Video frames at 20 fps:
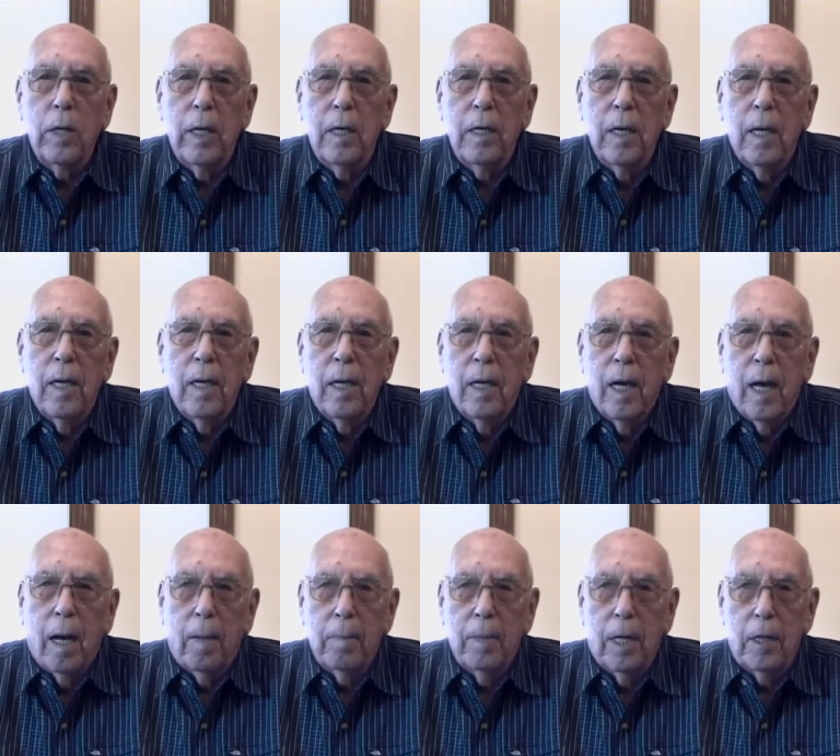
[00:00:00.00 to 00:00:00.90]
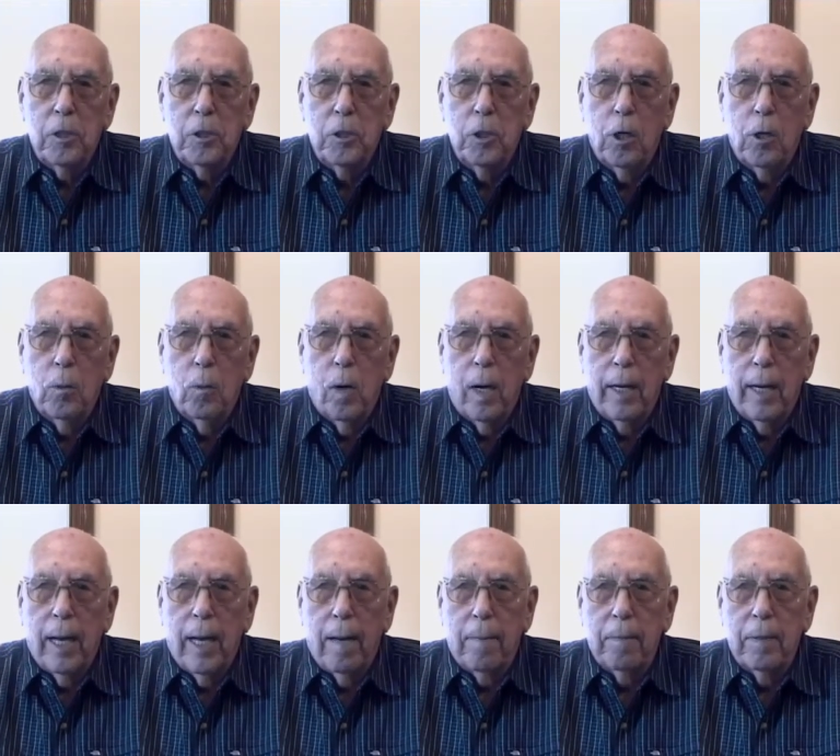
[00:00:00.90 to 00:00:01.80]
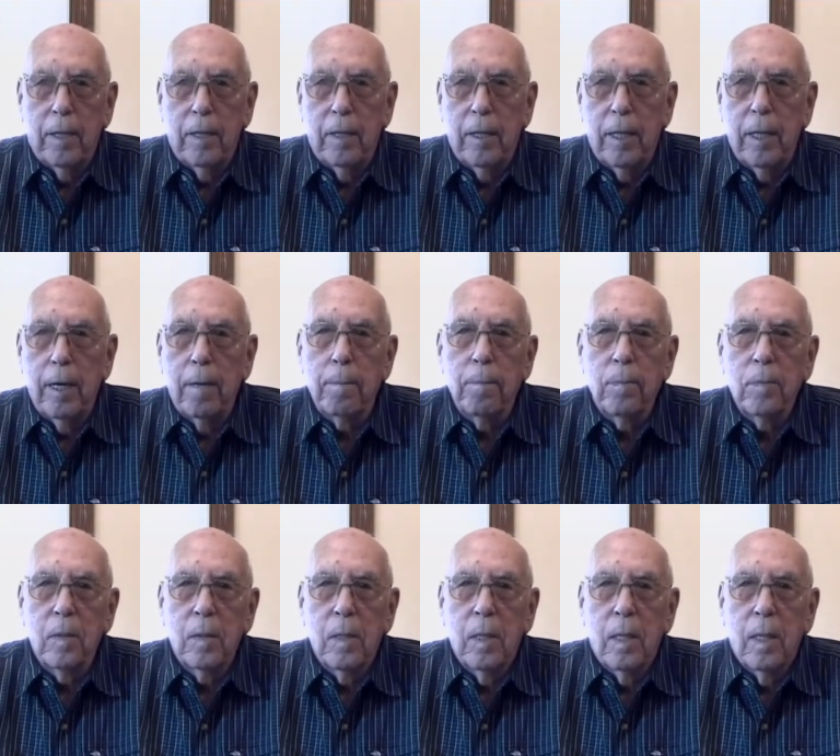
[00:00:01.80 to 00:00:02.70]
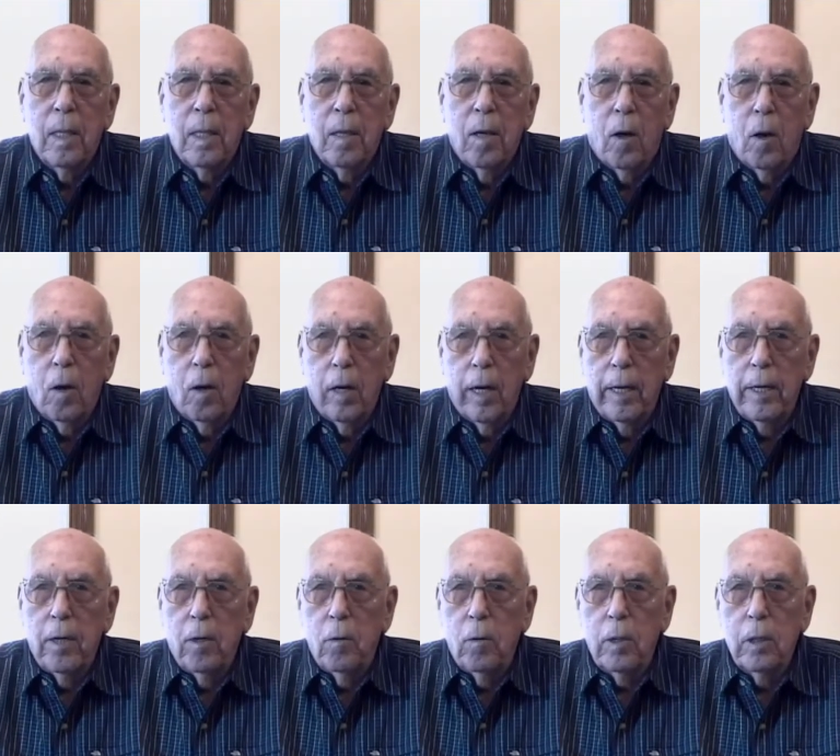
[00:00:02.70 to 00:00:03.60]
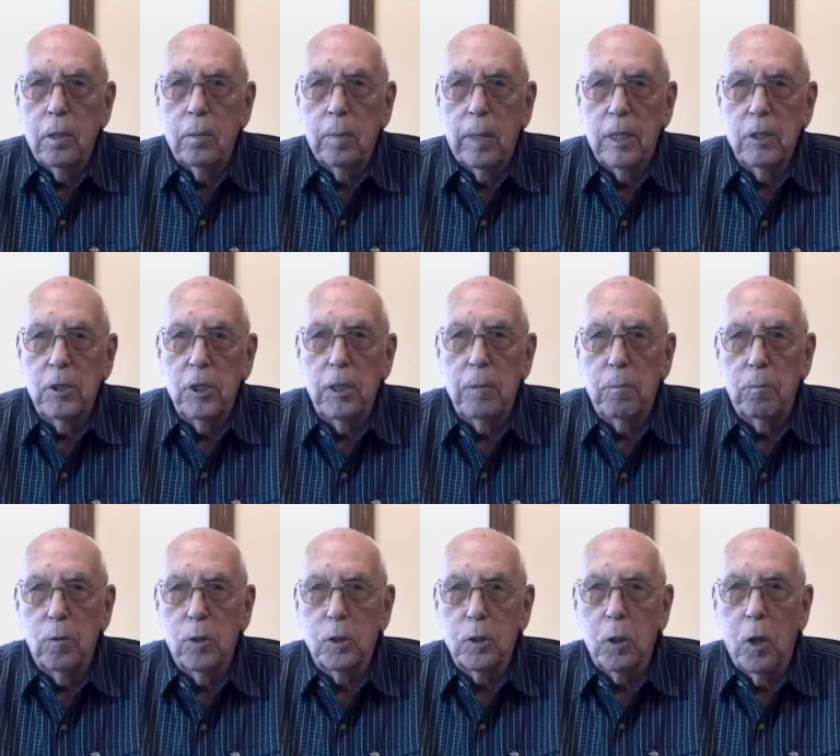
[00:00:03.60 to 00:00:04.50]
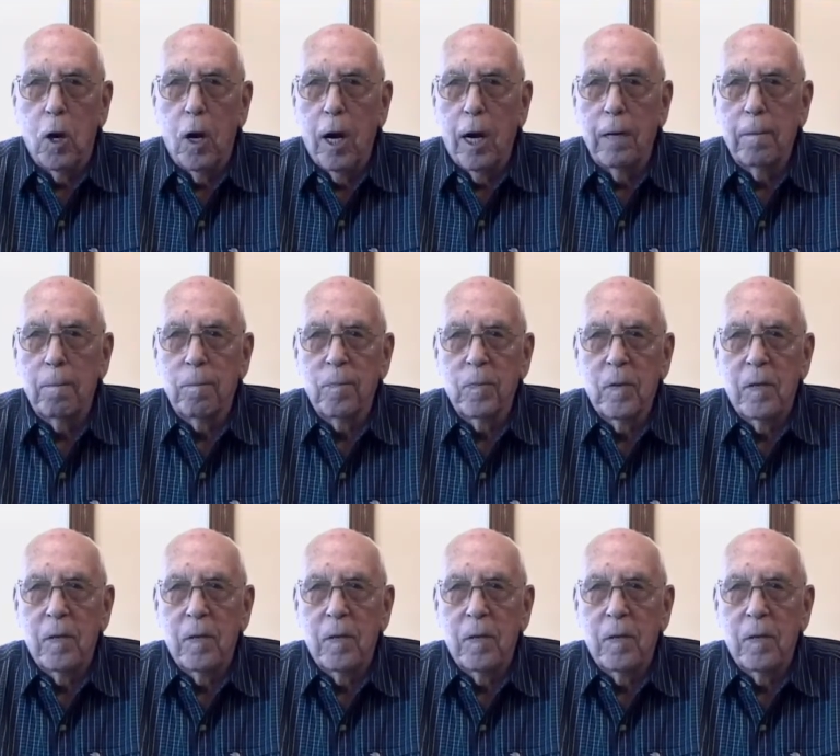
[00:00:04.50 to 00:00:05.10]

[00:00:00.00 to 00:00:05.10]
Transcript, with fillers: And I'm not sure what happened to them. All I know is my Jeep was gone.